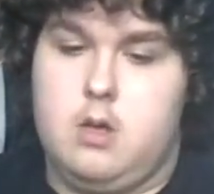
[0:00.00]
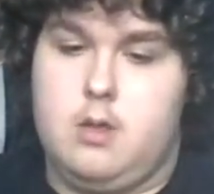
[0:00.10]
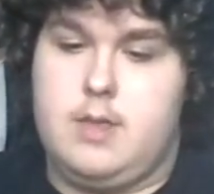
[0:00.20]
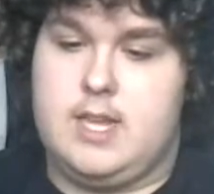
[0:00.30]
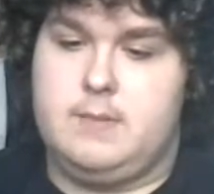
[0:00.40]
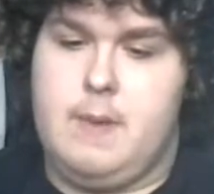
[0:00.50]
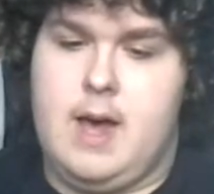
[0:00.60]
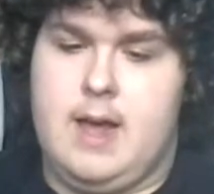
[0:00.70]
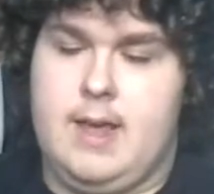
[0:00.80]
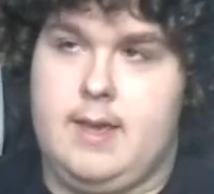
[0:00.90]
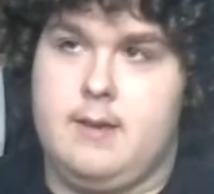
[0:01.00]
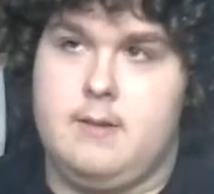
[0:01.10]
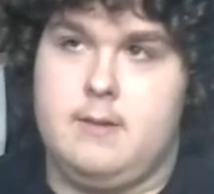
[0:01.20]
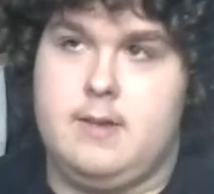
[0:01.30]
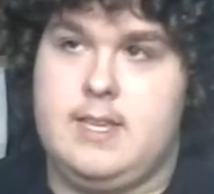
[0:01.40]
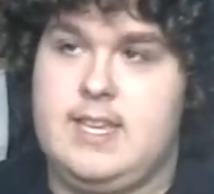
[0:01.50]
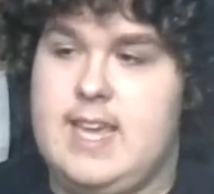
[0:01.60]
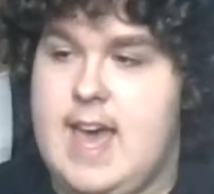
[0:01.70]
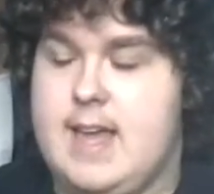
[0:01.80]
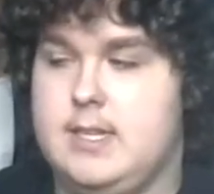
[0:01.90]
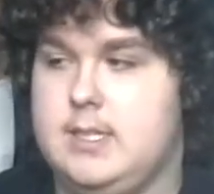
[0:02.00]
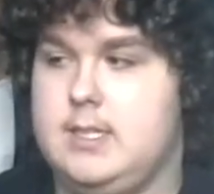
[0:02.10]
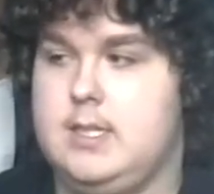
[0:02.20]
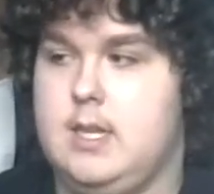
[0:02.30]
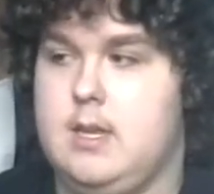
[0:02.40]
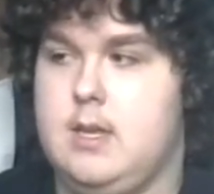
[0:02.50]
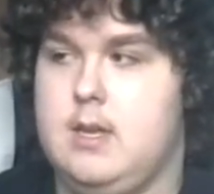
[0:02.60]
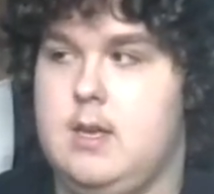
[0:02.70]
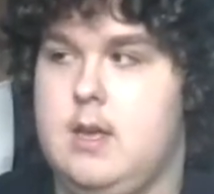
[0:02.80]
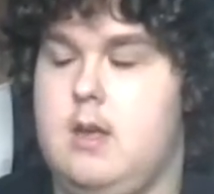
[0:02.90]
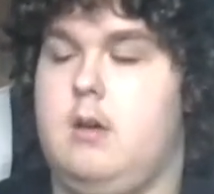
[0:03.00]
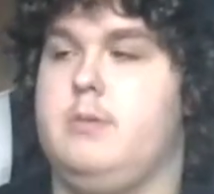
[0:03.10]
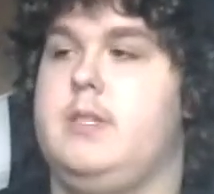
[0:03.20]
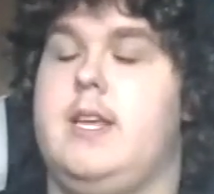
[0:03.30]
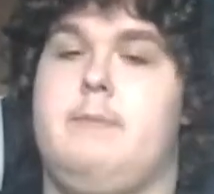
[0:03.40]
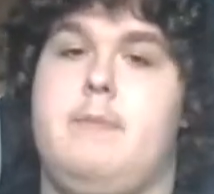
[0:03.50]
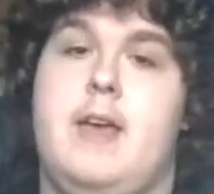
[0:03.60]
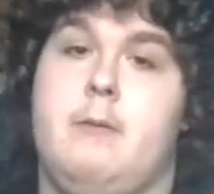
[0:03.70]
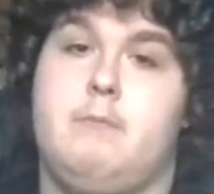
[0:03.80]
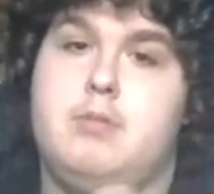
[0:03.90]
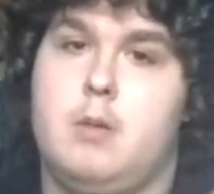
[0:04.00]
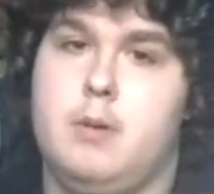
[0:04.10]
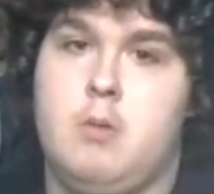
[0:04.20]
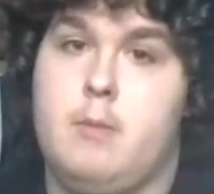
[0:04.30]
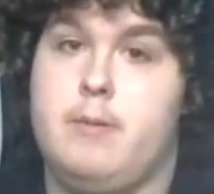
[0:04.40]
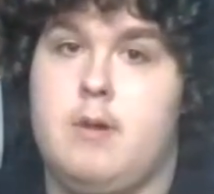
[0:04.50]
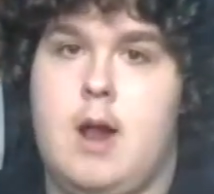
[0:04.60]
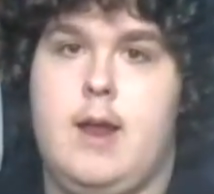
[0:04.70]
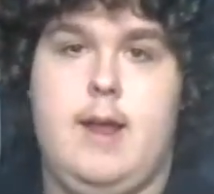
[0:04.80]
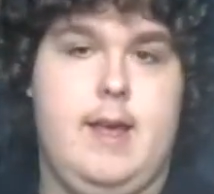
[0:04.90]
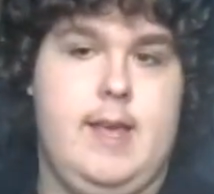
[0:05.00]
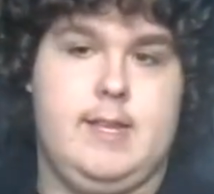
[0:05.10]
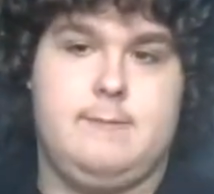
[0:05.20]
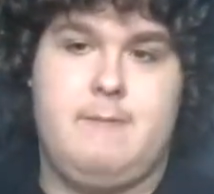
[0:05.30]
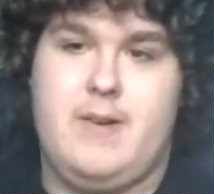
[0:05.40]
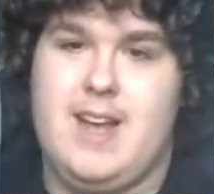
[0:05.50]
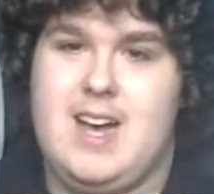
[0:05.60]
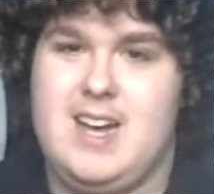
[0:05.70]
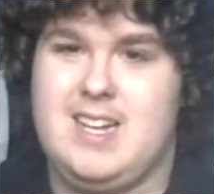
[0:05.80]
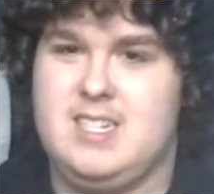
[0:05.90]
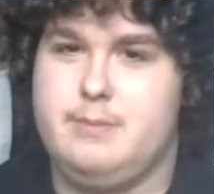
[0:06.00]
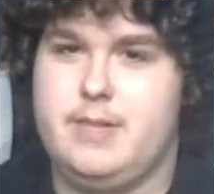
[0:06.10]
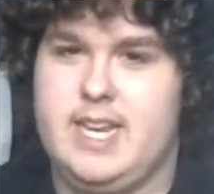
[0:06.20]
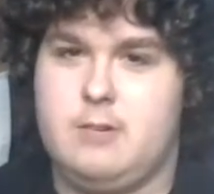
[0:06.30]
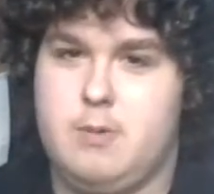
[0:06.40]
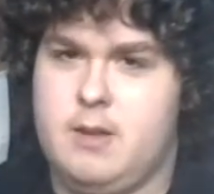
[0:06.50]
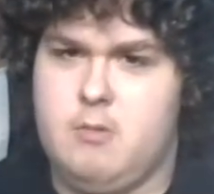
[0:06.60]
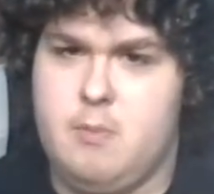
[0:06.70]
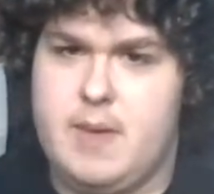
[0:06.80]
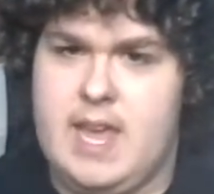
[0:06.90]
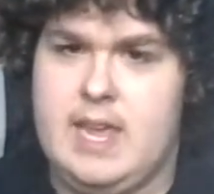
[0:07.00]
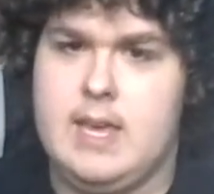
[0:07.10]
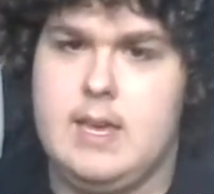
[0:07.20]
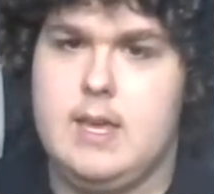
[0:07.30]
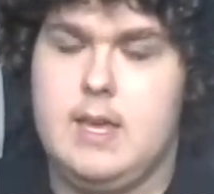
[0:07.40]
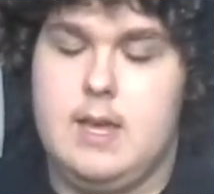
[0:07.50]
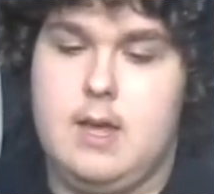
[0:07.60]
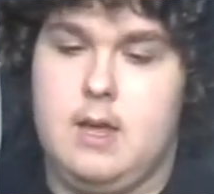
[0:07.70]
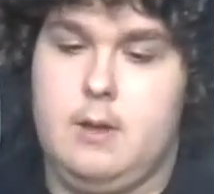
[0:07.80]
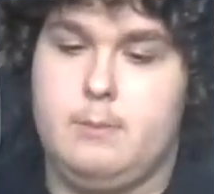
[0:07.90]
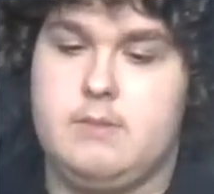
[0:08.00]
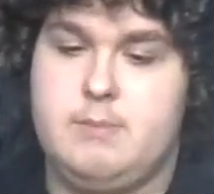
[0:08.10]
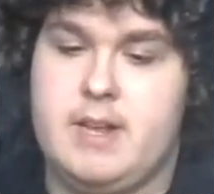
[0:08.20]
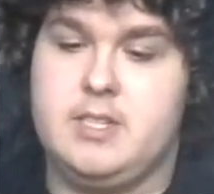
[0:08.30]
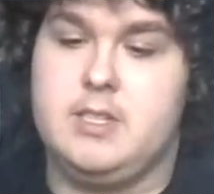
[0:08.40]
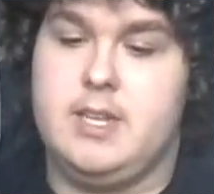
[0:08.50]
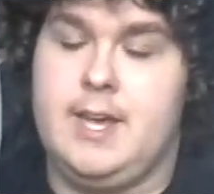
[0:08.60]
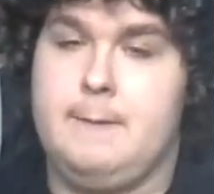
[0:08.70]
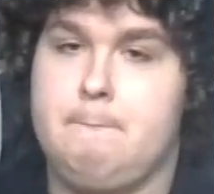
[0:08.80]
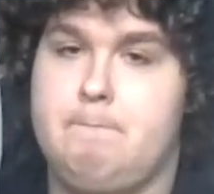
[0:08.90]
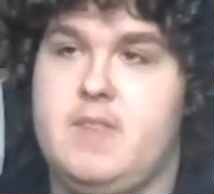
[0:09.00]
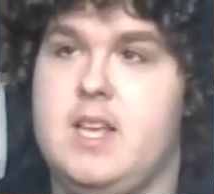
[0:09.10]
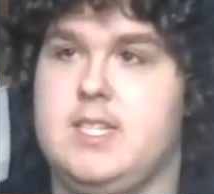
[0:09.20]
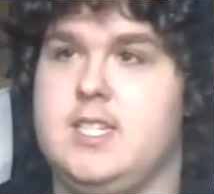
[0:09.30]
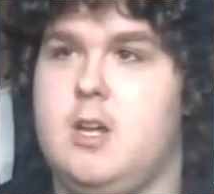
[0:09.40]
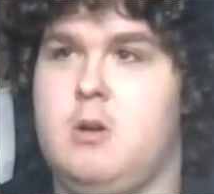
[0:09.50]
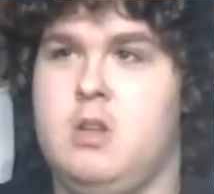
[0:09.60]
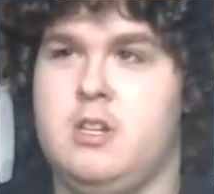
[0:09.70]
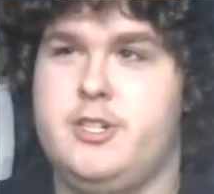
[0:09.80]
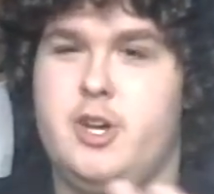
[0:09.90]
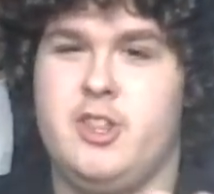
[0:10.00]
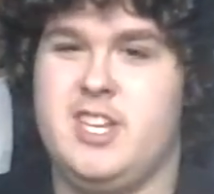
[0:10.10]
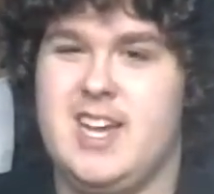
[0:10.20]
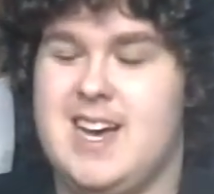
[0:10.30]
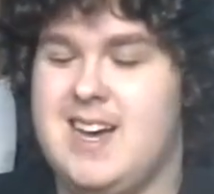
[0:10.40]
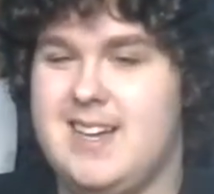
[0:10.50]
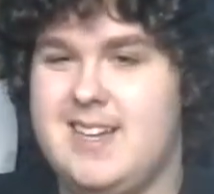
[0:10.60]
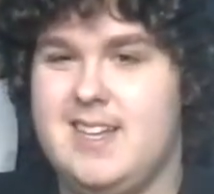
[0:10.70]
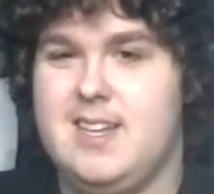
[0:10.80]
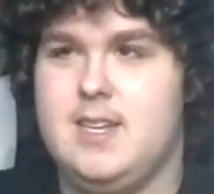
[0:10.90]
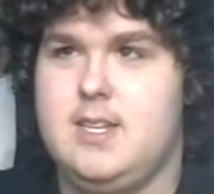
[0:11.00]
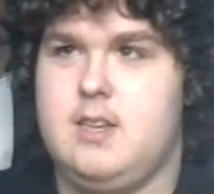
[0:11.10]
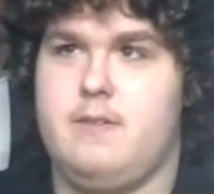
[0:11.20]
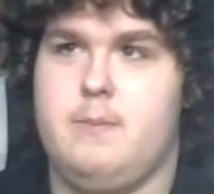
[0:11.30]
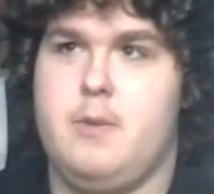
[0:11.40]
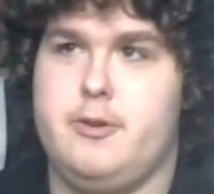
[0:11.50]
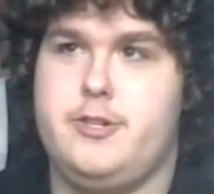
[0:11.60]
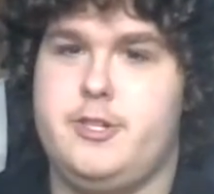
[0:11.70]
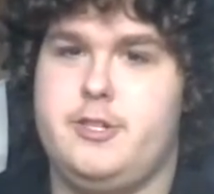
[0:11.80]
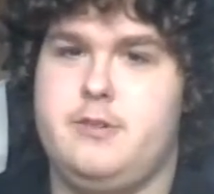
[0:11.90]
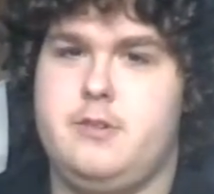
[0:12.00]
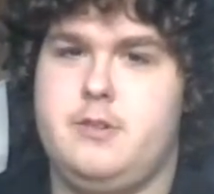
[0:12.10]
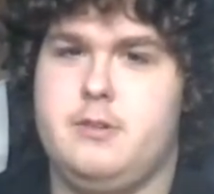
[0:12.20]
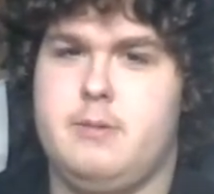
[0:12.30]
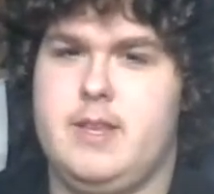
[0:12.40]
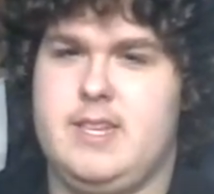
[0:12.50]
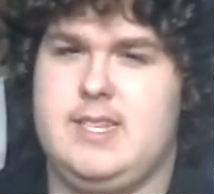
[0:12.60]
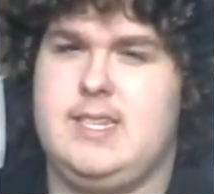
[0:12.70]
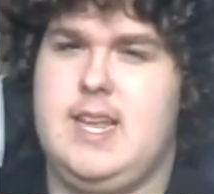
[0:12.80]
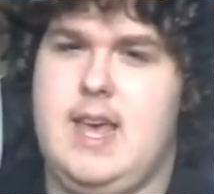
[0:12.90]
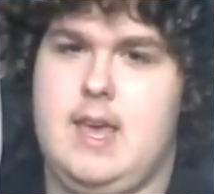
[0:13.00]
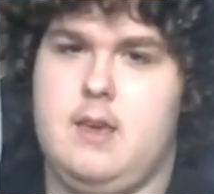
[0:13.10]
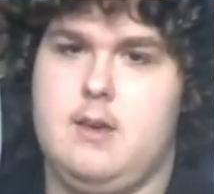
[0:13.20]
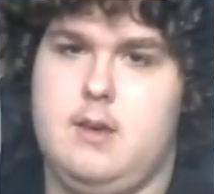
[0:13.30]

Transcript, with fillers: That's my guess. Obviously, it probably won't be right. It's very hard to predict what it will be especially as it's all a shot in the dark, nothing much to really say.